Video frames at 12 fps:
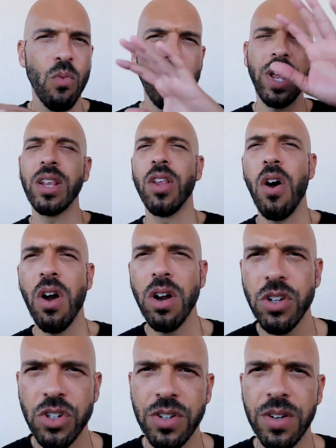writ
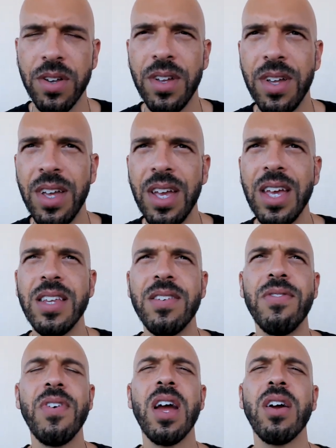large, it
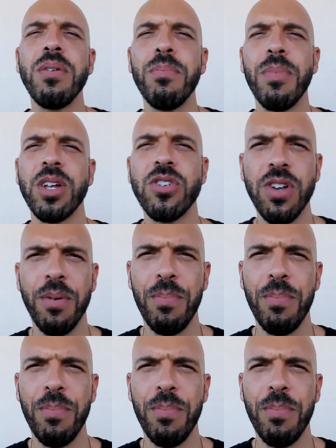is very much